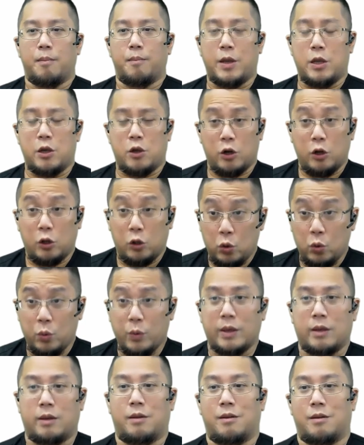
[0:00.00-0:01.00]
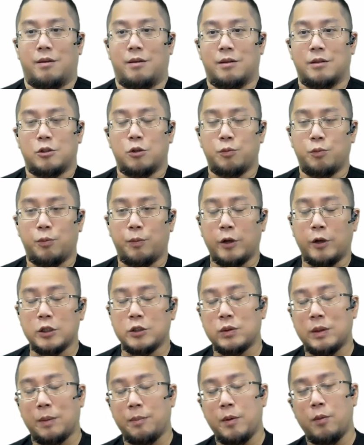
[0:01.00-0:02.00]
but you got to do it. So
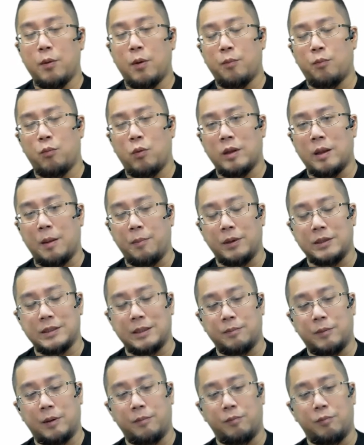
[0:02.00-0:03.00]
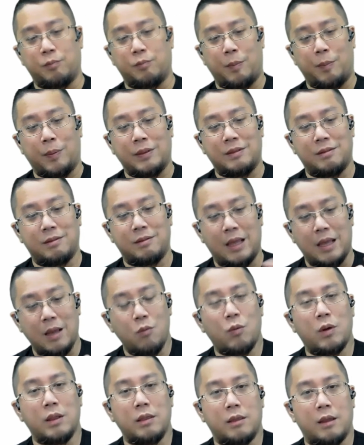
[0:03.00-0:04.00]
because of something, what happens, something, people
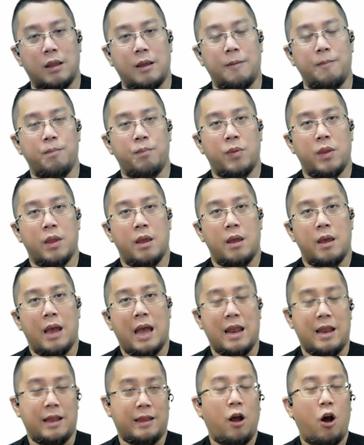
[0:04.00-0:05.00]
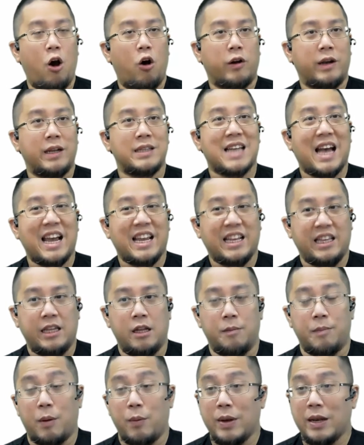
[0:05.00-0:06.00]
think one thing and they think, oh, that's
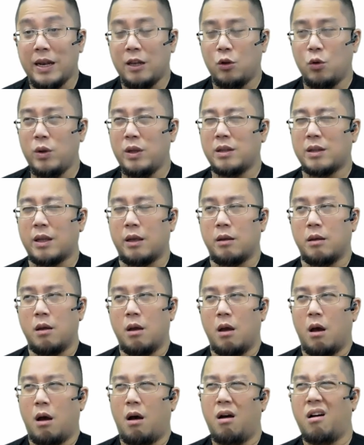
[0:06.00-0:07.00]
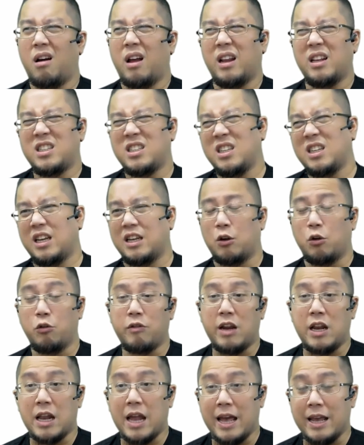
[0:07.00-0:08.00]
ideal. But when they do it, it's like, oh, actually, they don't
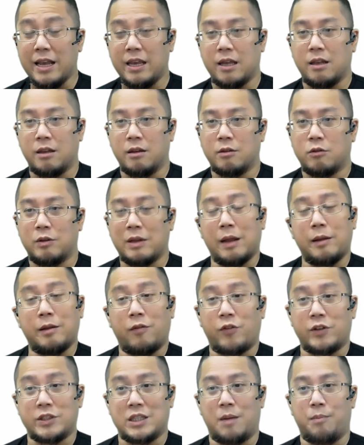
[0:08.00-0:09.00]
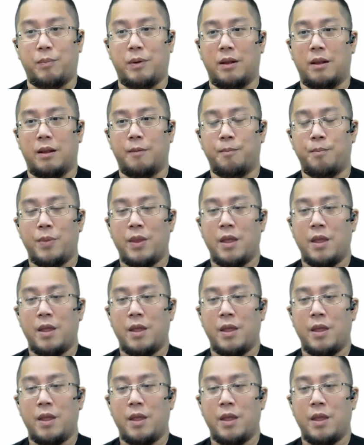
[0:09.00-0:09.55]
really like it. So that's, for example,